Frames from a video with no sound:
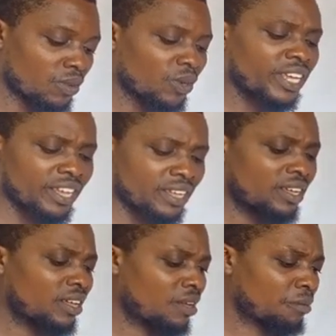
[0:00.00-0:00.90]
okay,
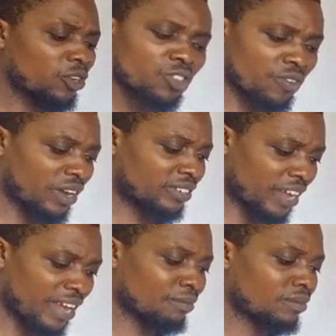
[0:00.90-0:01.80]
because of our
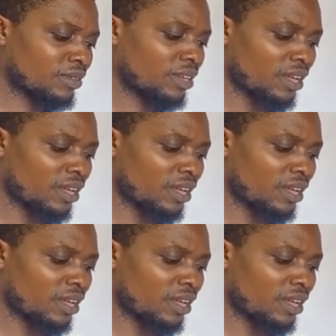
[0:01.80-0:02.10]
time,